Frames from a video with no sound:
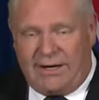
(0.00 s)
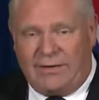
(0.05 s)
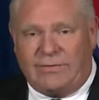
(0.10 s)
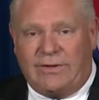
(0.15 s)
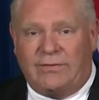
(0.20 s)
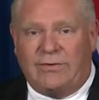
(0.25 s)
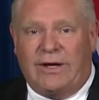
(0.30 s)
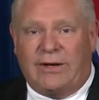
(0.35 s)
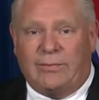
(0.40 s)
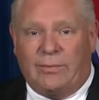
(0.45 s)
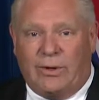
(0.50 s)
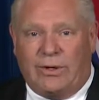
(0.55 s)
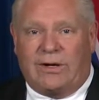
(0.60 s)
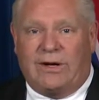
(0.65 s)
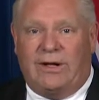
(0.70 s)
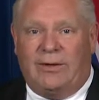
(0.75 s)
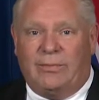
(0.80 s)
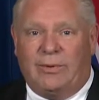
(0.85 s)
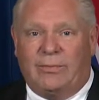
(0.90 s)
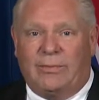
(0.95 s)
I've never had more
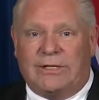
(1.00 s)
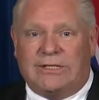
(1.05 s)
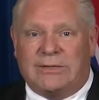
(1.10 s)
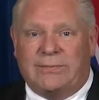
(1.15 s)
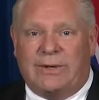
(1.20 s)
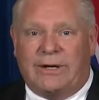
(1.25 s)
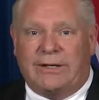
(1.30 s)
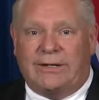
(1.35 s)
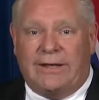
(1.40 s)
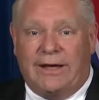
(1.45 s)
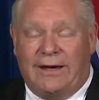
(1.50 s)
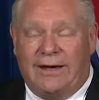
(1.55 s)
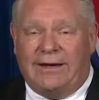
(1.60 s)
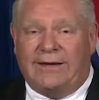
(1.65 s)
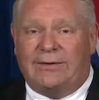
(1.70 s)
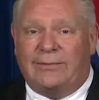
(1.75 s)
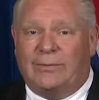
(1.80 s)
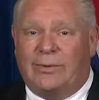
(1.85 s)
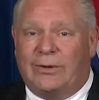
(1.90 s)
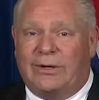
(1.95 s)
compliments about a tie
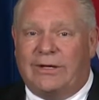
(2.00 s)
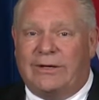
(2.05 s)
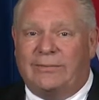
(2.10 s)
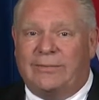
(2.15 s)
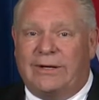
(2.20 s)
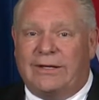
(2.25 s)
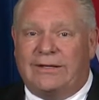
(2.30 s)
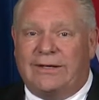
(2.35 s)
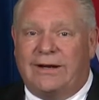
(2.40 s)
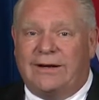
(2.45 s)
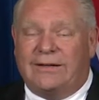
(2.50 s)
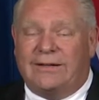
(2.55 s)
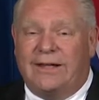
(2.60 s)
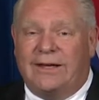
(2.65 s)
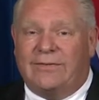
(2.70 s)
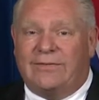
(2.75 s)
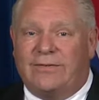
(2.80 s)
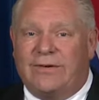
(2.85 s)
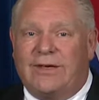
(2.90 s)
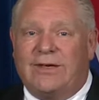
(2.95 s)
in a morning in my entire
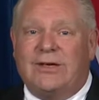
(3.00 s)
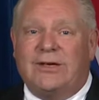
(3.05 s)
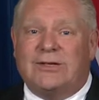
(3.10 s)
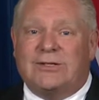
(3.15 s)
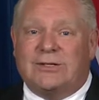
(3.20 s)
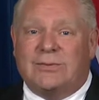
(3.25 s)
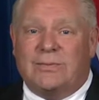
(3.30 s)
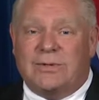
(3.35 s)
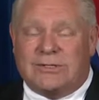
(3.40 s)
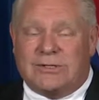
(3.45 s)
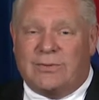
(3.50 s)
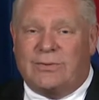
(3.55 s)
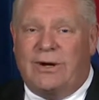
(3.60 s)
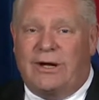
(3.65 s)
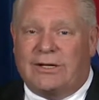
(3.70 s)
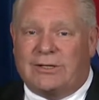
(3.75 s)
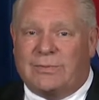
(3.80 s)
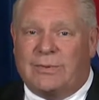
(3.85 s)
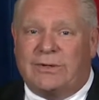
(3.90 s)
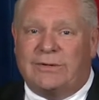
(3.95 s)
life. So, Mr.
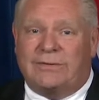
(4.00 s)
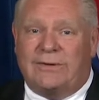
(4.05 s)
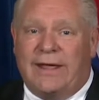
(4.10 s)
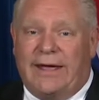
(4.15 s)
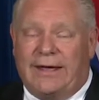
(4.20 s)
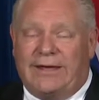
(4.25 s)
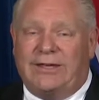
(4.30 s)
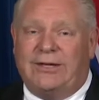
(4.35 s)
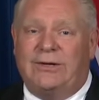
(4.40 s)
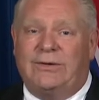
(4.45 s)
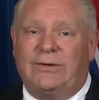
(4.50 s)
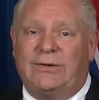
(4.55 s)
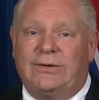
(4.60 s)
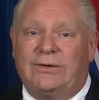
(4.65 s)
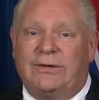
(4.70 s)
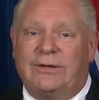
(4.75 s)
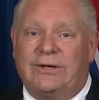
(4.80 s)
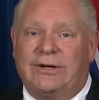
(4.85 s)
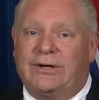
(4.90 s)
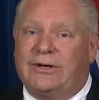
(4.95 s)
Waxberg, thank you.
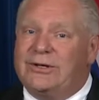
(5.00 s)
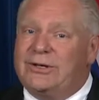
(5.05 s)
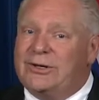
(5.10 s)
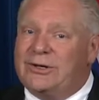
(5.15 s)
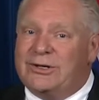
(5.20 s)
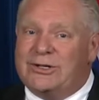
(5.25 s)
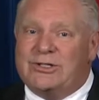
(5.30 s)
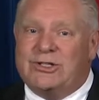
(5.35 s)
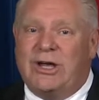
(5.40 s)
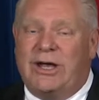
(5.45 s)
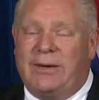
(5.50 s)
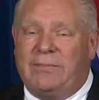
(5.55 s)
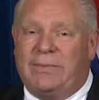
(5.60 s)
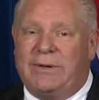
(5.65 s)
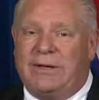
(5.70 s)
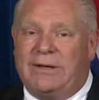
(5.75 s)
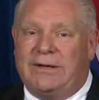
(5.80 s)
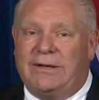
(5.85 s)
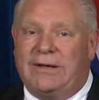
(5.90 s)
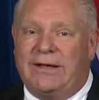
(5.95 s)
You're, you're a
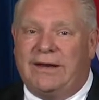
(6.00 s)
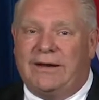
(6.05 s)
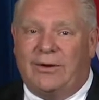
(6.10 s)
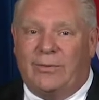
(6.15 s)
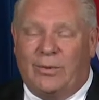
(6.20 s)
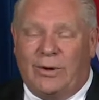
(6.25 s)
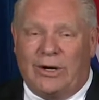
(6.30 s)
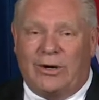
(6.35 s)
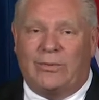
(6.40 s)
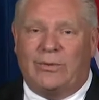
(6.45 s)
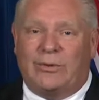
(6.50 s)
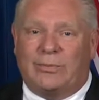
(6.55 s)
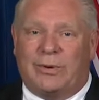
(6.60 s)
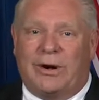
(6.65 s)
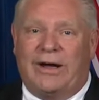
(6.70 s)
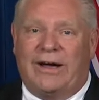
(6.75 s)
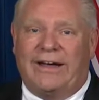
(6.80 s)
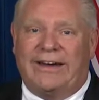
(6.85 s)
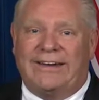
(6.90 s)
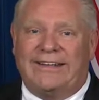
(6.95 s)
champion, and I'll wear it with
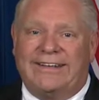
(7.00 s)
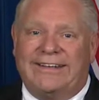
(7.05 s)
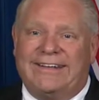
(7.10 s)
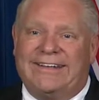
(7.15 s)
pride.